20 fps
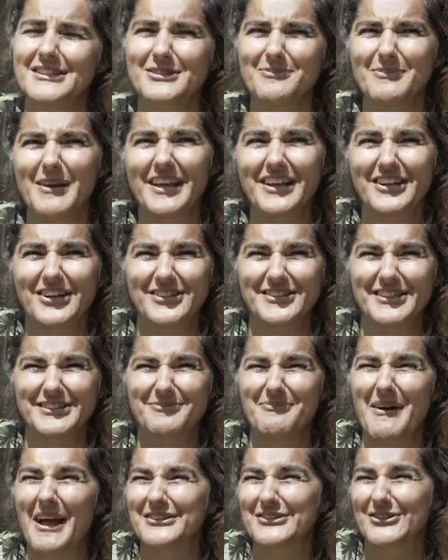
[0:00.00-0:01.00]
To me, because
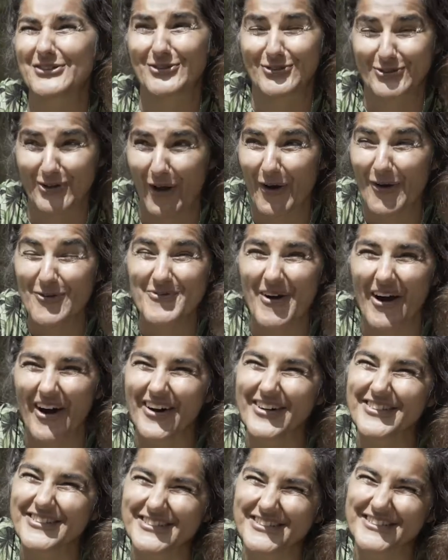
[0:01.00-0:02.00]
it's meant so
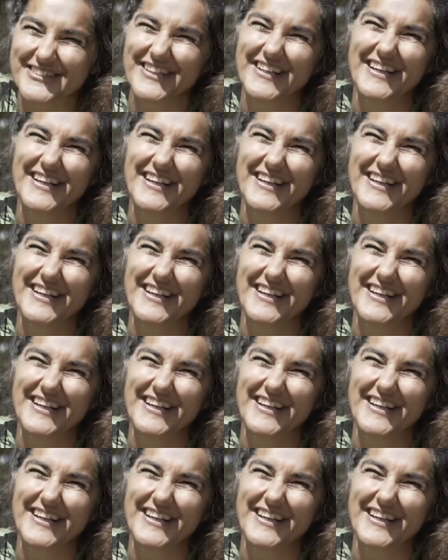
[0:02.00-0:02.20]
much